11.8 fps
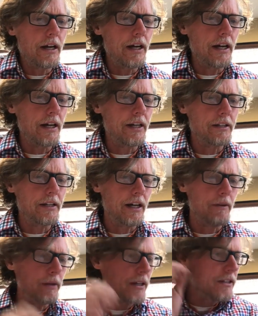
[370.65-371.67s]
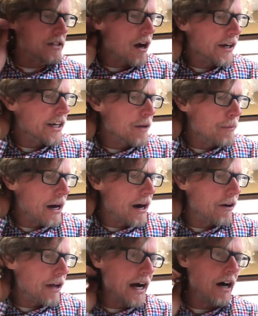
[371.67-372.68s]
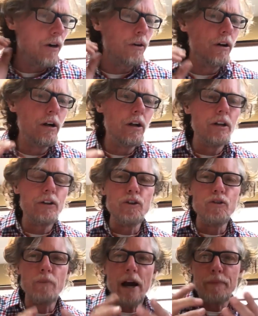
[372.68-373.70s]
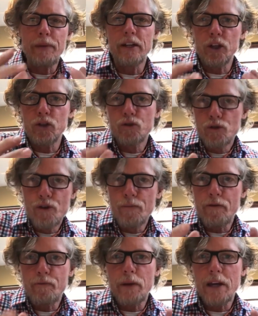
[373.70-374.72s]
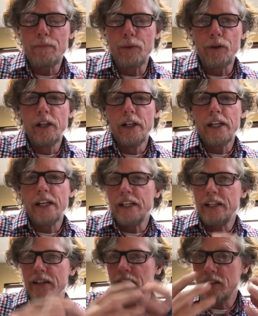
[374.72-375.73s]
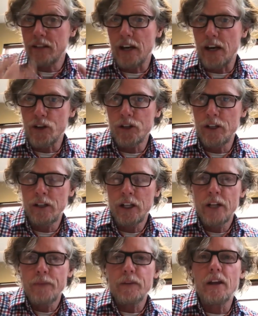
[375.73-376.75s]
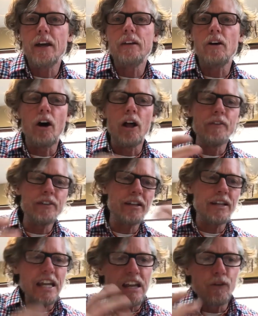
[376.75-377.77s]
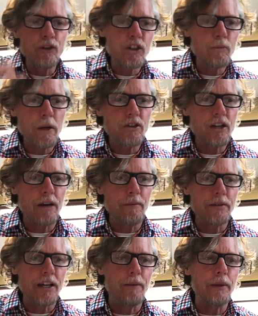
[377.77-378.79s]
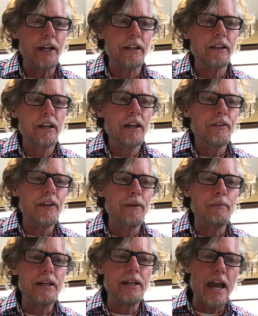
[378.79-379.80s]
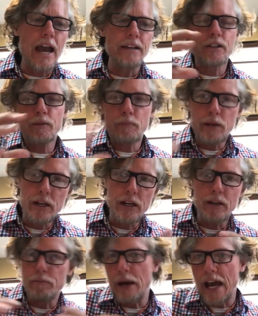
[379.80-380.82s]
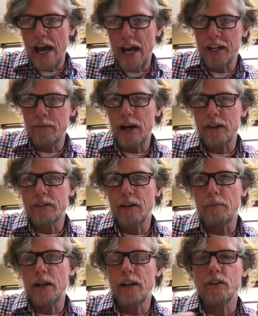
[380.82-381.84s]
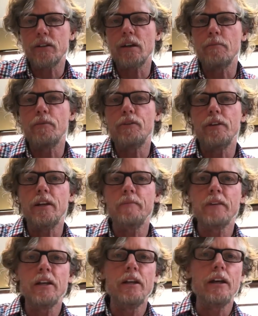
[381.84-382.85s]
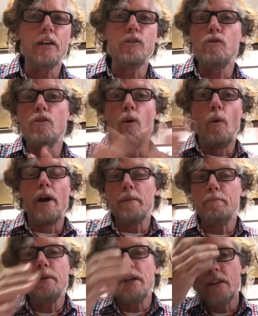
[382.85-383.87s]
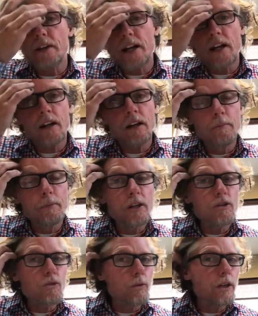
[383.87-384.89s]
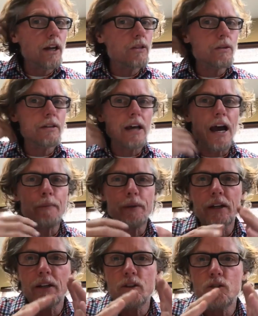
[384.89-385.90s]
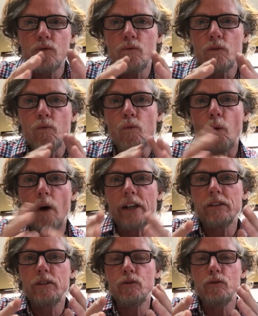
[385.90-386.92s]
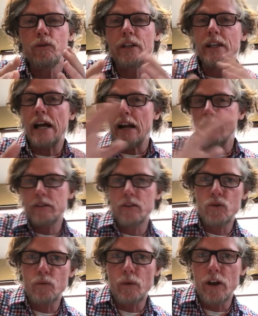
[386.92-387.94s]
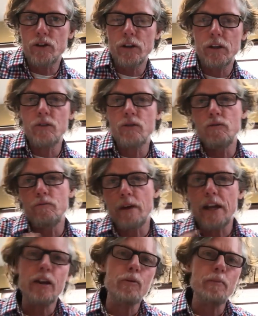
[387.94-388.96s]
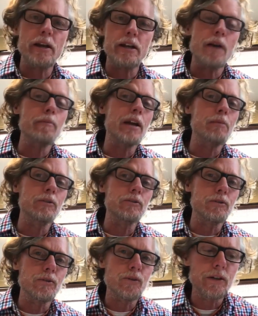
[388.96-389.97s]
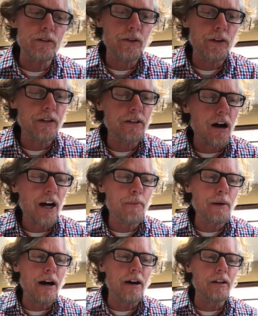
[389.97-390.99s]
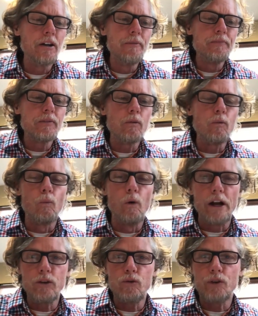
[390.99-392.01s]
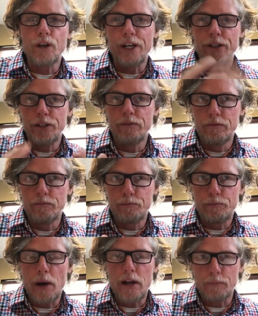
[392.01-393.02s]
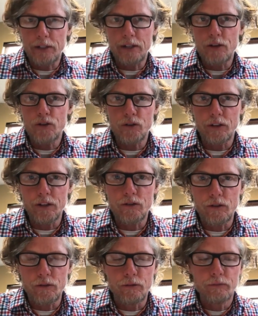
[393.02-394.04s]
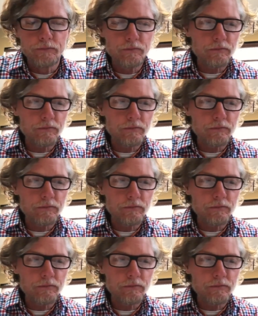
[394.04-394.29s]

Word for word: And um, he's talking about how you might be in a group of people in a discussion, and all of a sudden evil speech comes up. Like they began speaking bad about somebody or something, and you don't want to be there because you realize what's happening, and you, you want to get out of the situation, and you may or may not be able to. So he's going to talk about what you could potentially do.